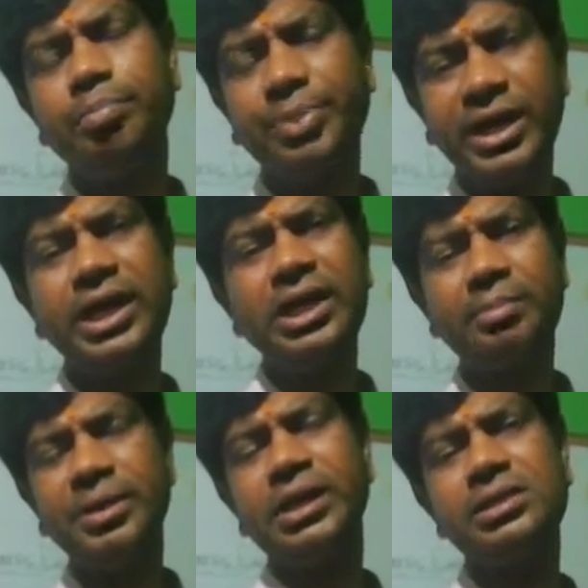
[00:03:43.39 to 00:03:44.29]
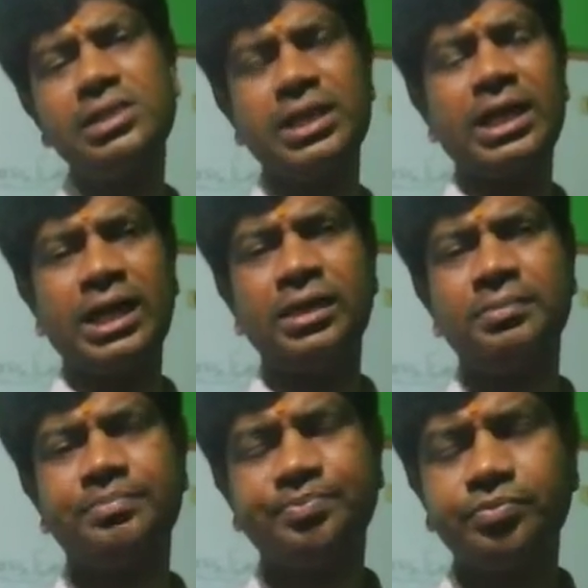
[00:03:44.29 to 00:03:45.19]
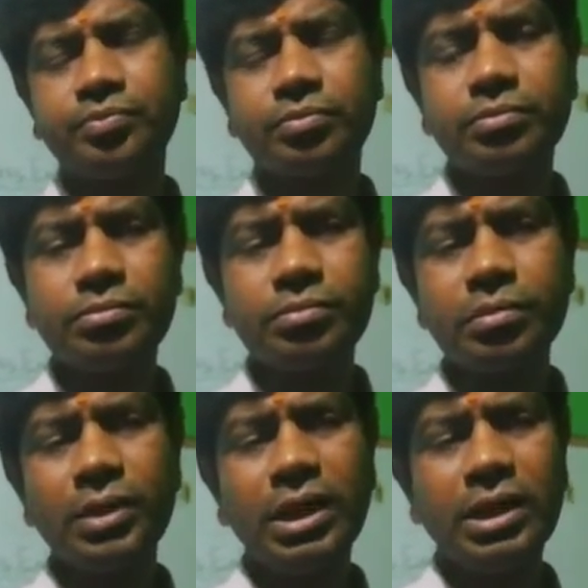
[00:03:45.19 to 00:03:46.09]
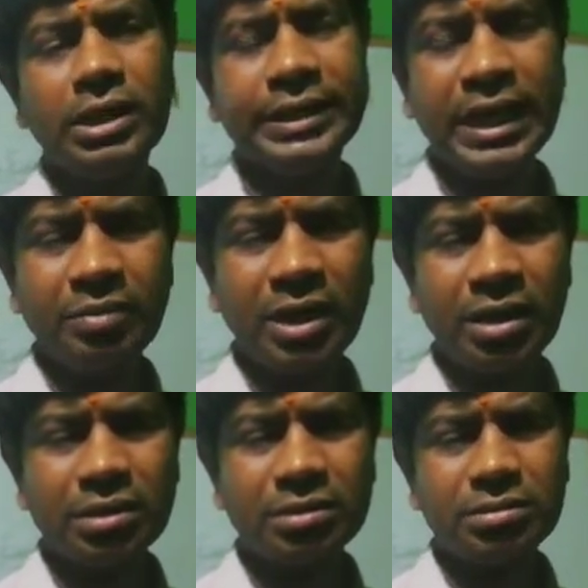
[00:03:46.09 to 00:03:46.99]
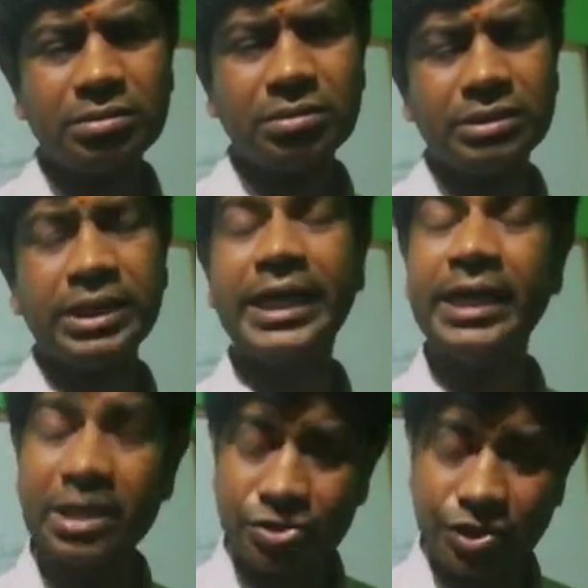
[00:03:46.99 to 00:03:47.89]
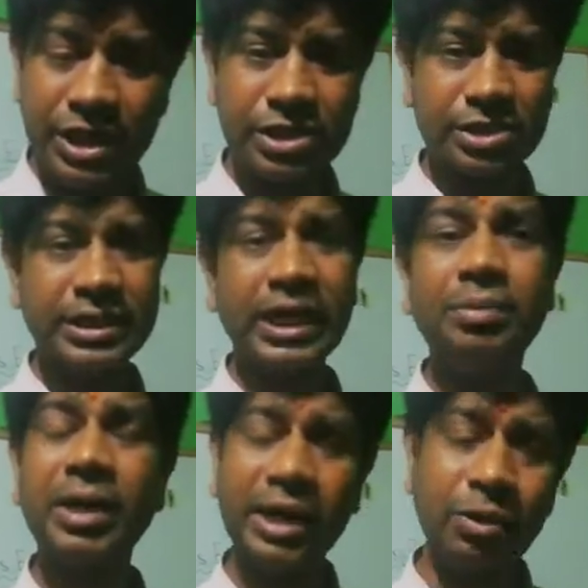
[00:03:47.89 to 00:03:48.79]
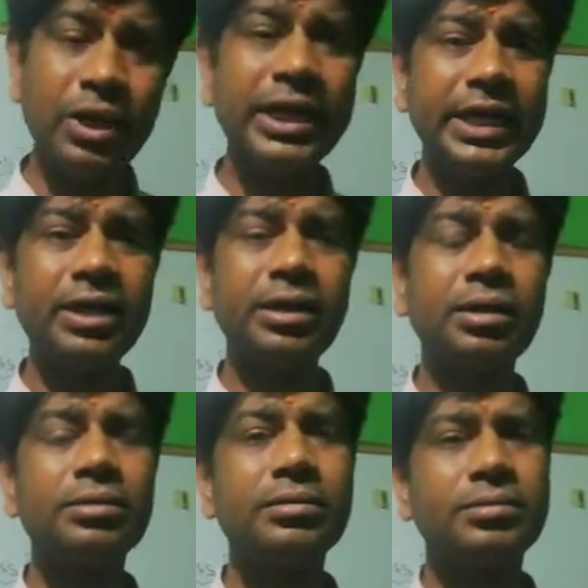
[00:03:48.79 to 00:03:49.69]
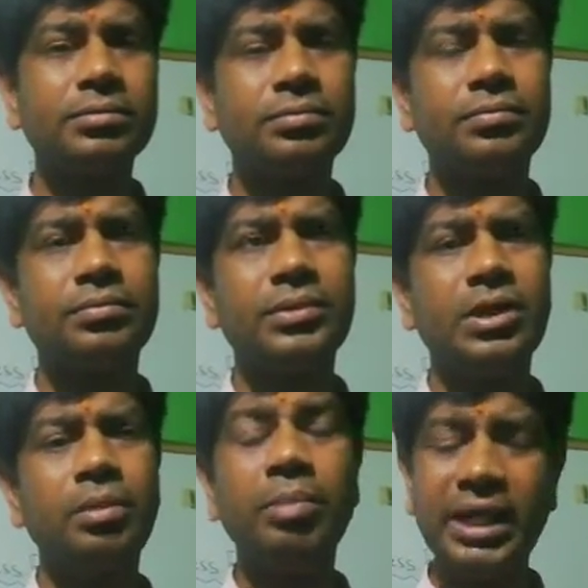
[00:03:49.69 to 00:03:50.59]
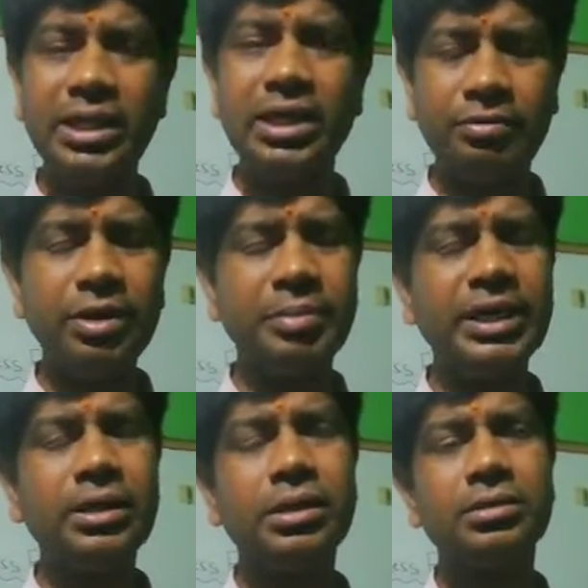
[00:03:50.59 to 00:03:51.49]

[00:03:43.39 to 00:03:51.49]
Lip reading: pre-independence era, there were the industries that were regulated by the government